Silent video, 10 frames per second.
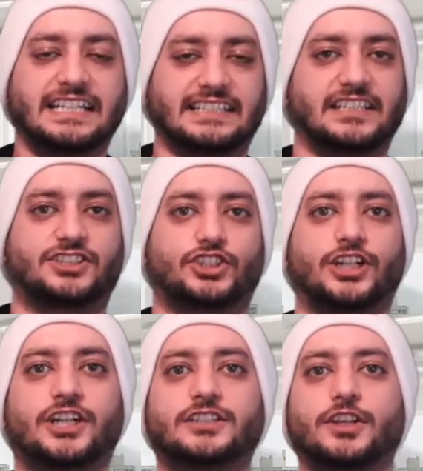The
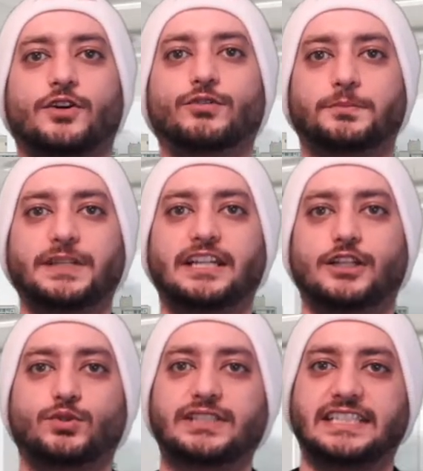third would be
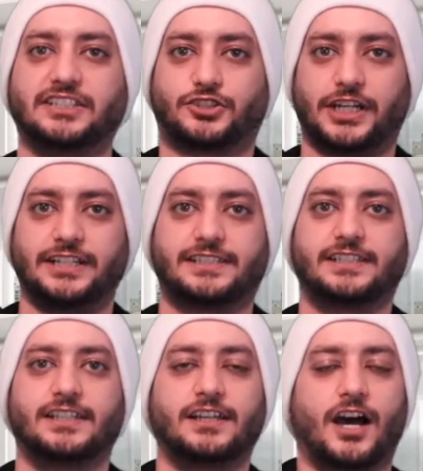losing
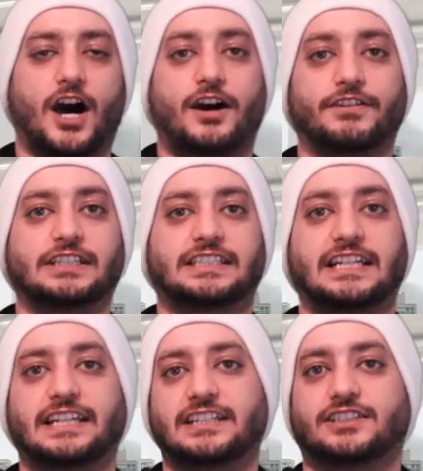trades.
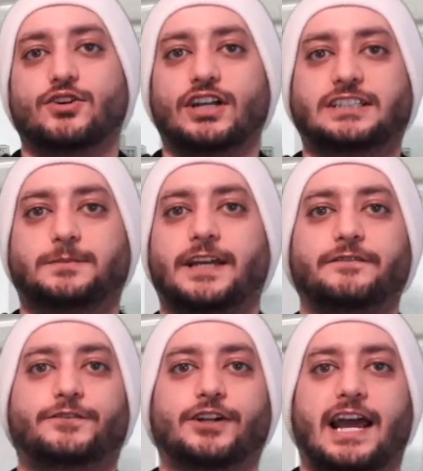Obviously, there's no
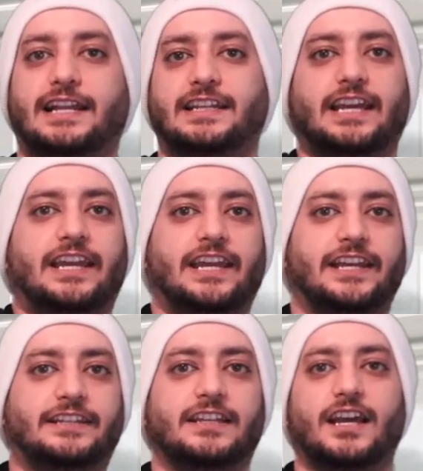explain for that. It
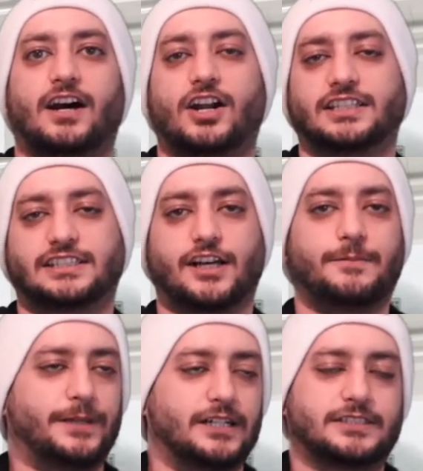hit our
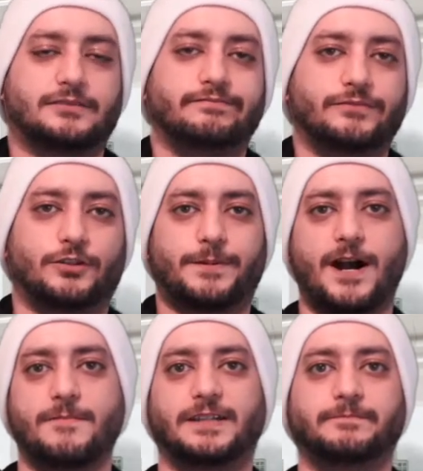stop loss, no
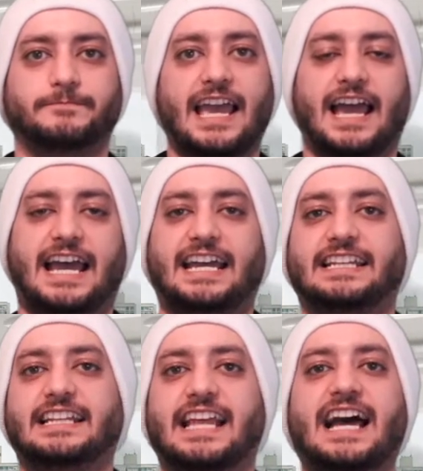problem.
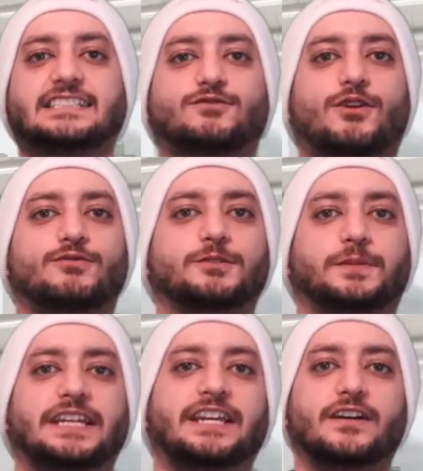And the last one would
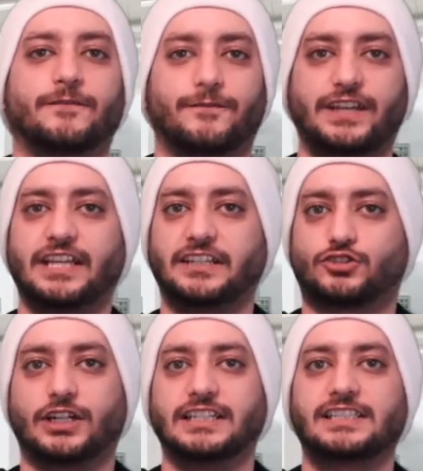be winning
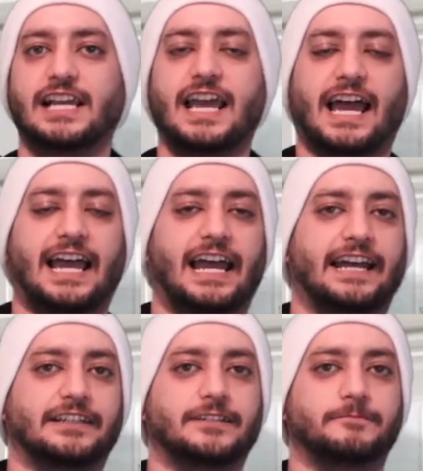trades.
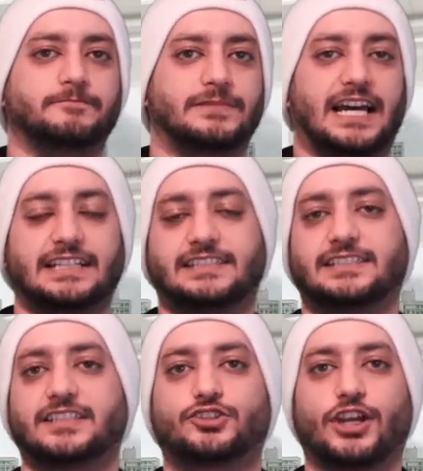And that's
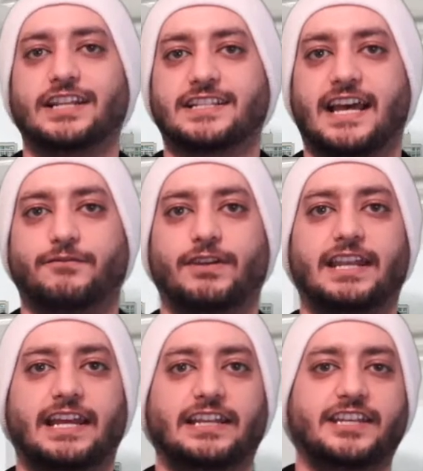the trades that
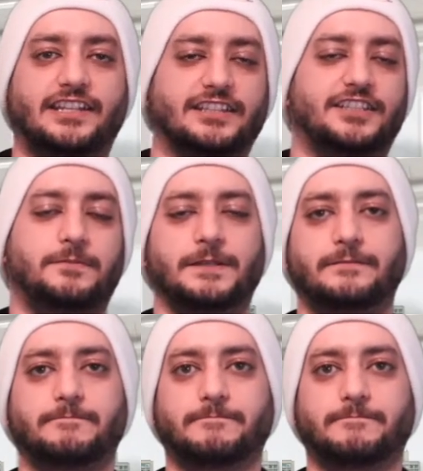went and hit the TP